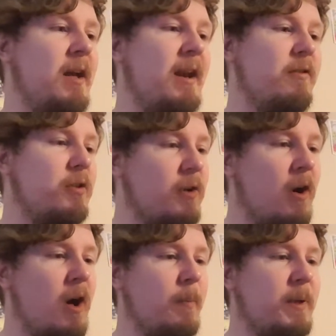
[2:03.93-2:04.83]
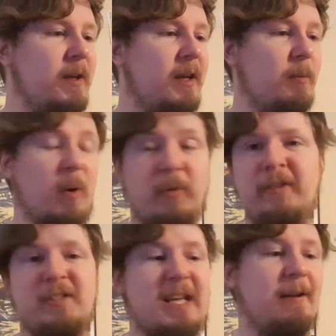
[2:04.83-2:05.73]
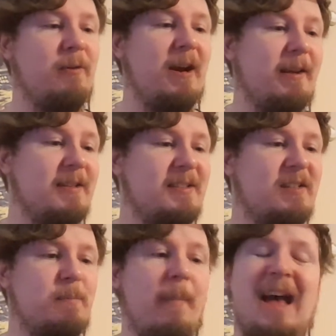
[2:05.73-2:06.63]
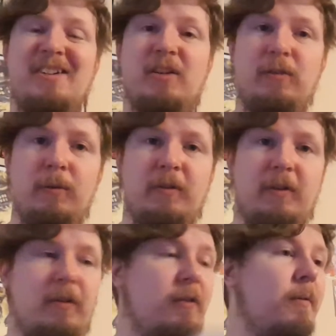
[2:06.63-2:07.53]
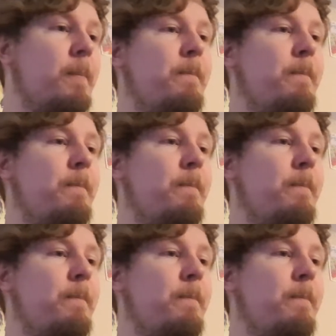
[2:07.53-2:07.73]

And at the top, in my brother's handwriting, it says Magic Users.